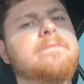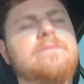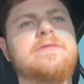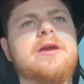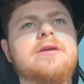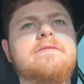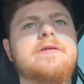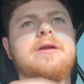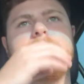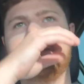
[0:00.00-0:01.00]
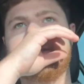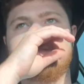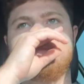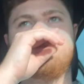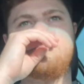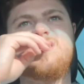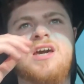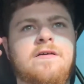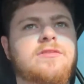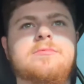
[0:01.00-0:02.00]
Very, very
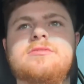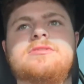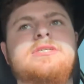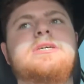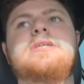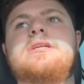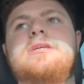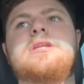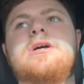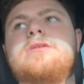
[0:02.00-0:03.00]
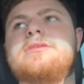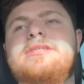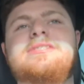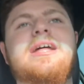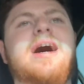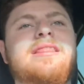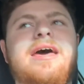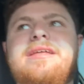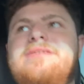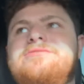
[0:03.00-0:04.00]
comfortable seat. It's not
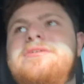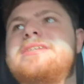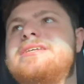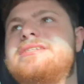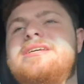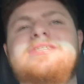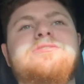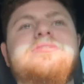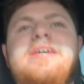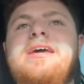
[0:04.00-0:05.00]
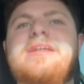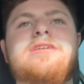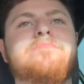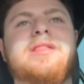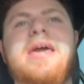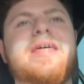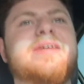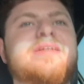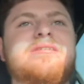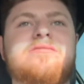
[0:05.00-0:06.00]
like those racing seats you get in, you're
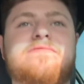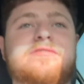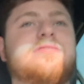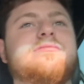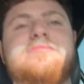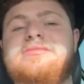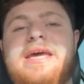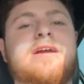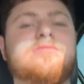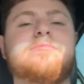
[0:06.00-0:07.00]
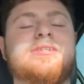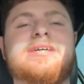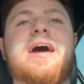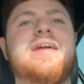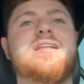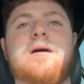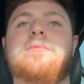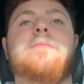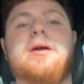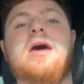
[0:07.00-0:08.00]
planted, you feel terribly tight.
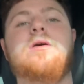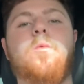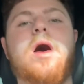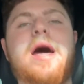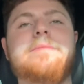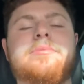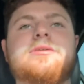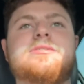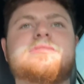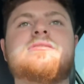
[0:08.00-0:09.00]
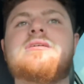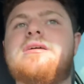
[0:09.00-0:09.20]
I'm kind of wide person.